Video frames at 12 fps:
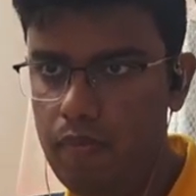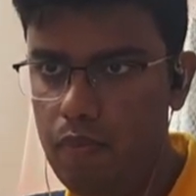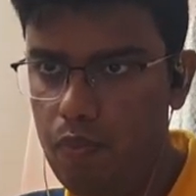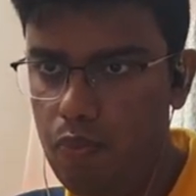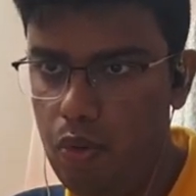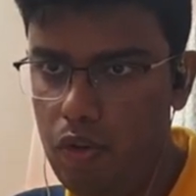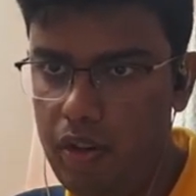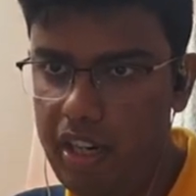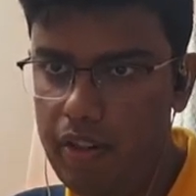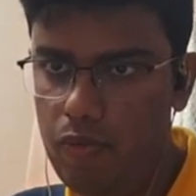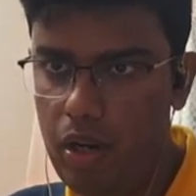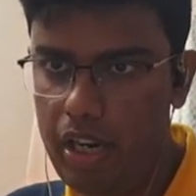
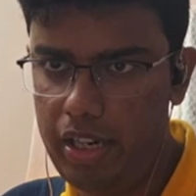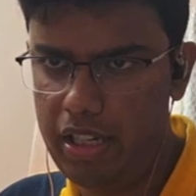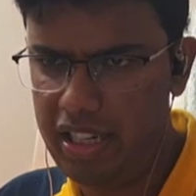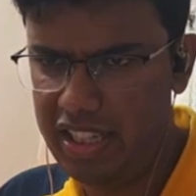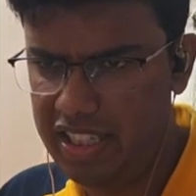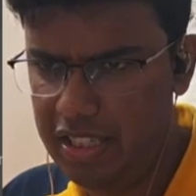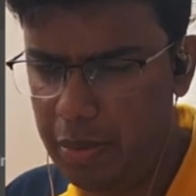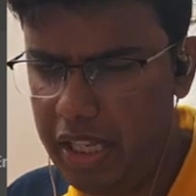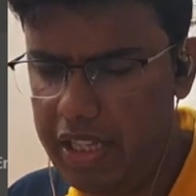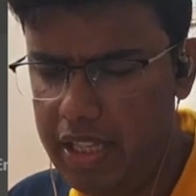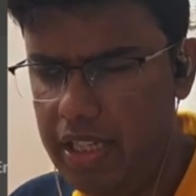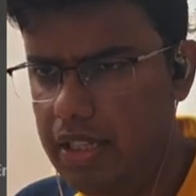Why didn't he just play
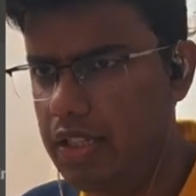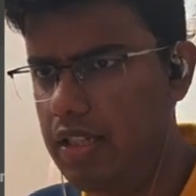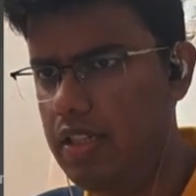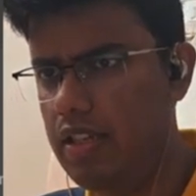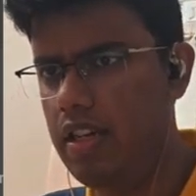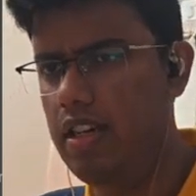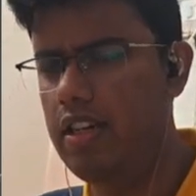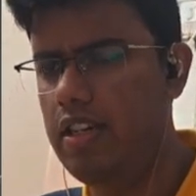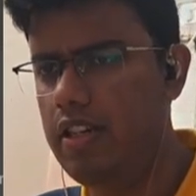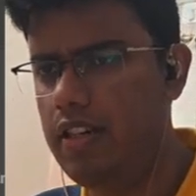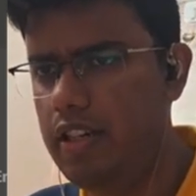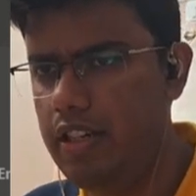this? I
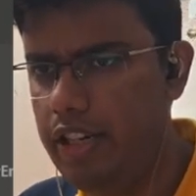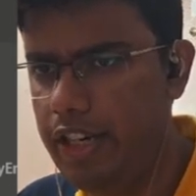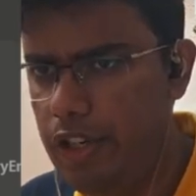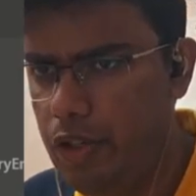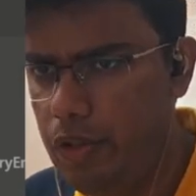don't know.